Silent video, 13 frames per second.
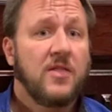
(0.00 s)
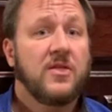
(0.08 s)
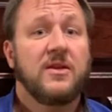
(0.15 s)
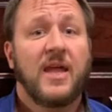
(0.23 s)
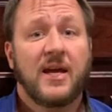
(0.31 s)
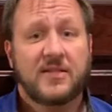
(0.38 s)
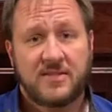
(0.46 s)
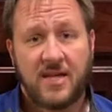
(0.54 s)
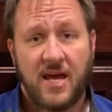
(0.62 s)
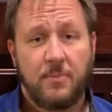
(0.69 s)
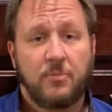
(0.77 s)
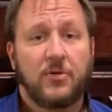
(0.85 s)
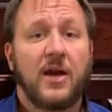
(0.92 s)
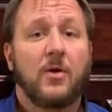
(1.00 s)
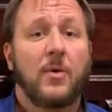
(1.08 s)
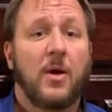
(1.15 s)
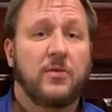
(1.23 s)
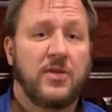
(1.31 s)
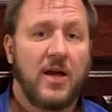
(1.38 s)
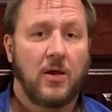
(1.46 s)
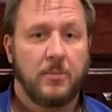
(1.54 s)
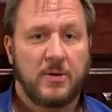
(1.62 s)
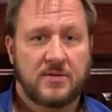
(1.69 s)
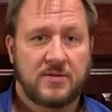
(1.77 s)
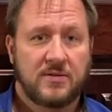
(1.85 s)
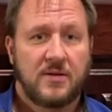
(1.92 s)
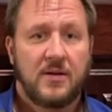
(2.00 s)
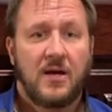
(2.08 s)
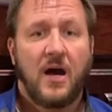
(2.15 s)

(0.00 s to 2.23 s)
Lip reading: The next day, play around with the elements.